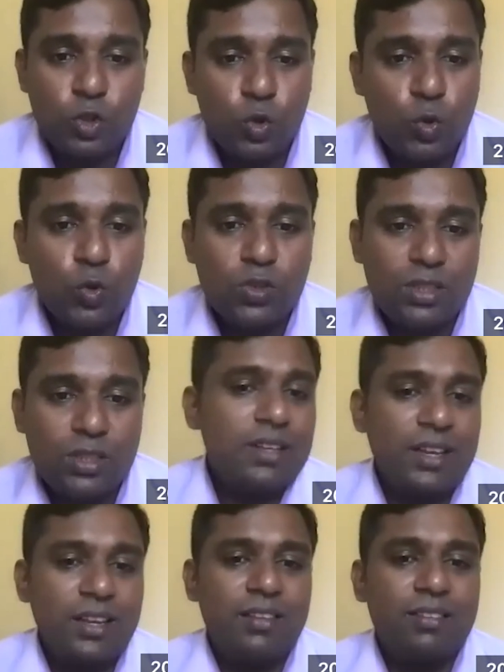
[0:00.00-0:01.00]
2
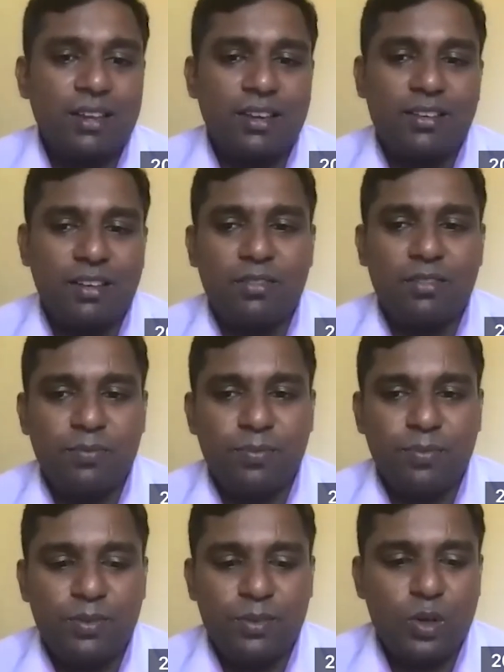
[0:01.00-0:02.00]
cesarean section.
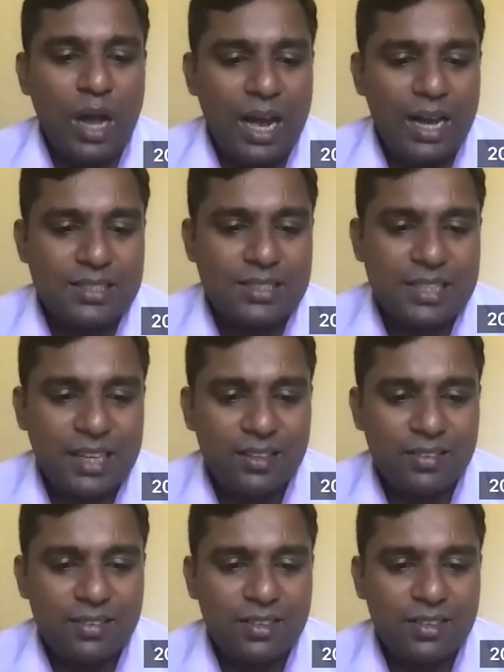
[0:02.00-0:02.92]
So answer is